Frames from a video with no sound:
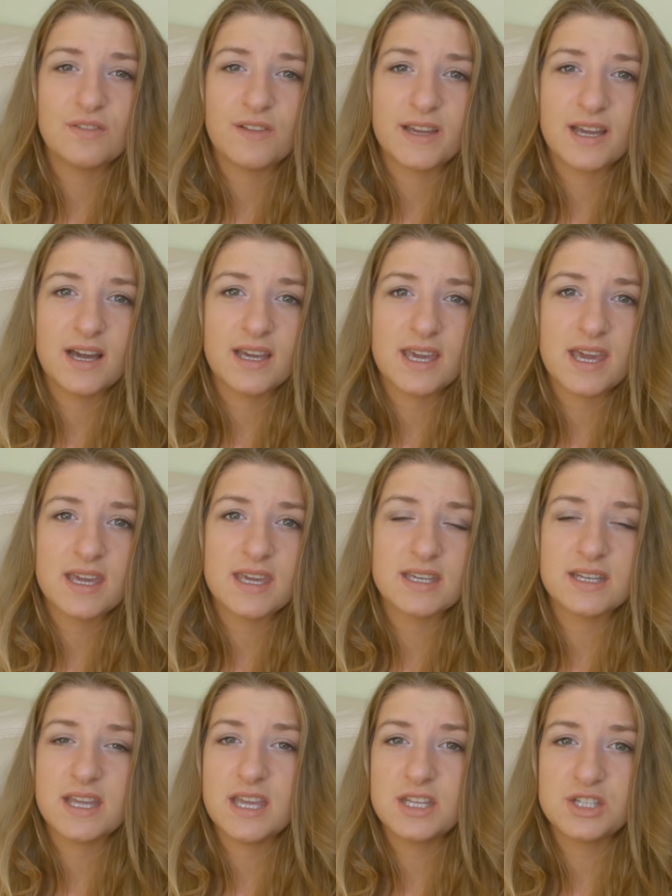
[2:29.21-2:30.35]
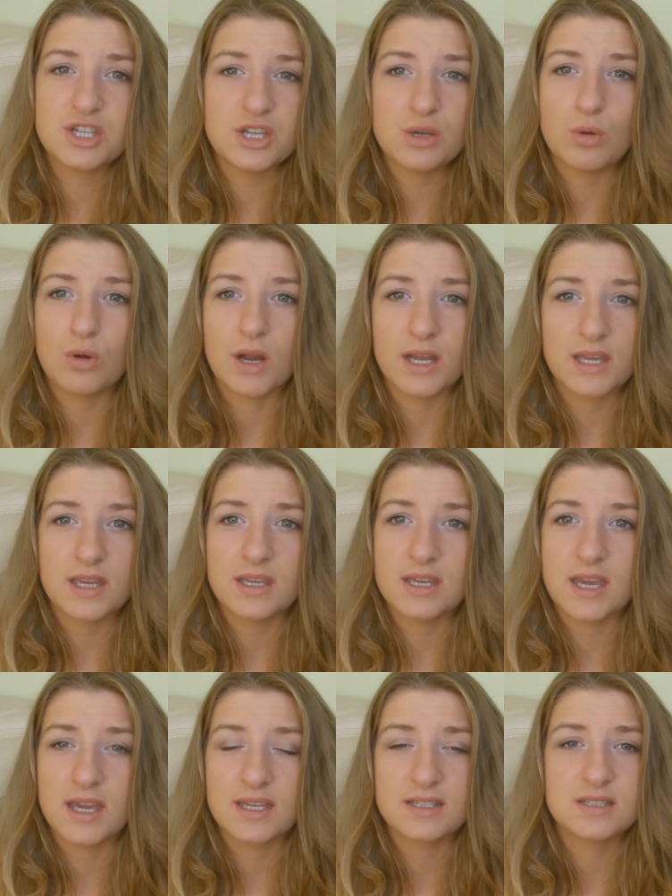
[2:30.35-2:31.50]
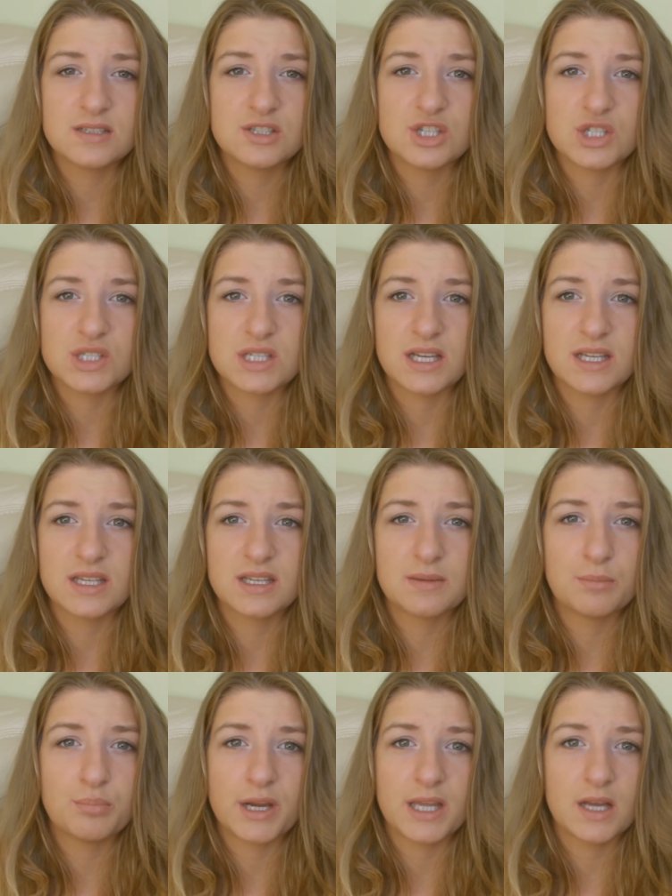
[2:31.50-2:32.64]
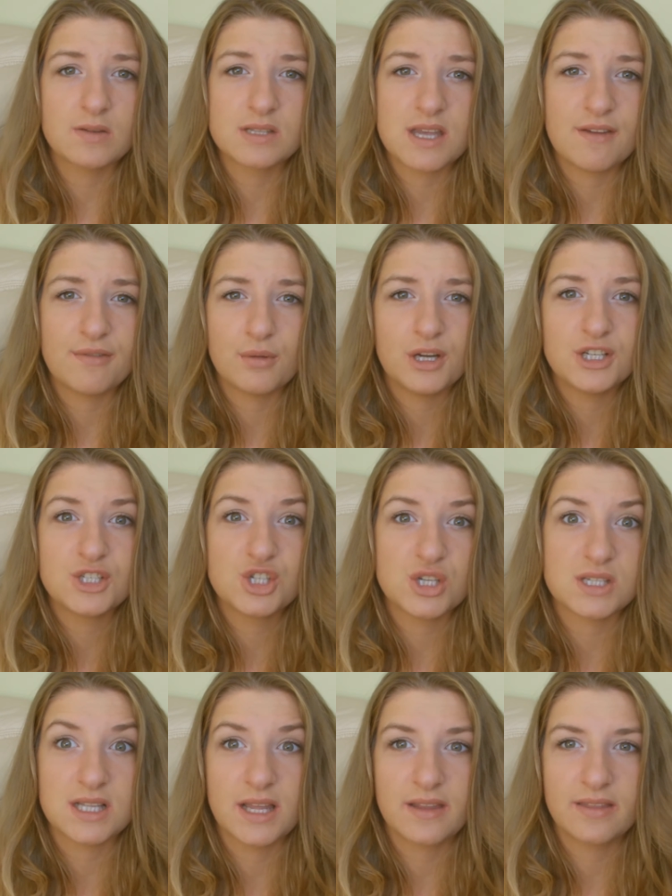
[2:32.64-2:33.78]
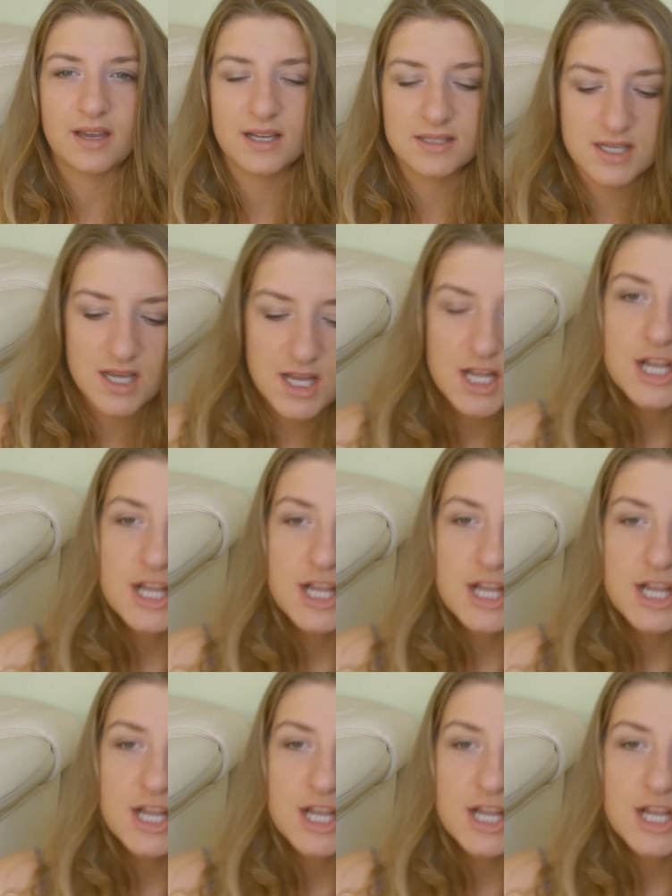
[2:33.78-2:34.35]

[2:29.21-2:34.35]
Like, I can get itchy, or I can get just like breakouts everywhere just like that.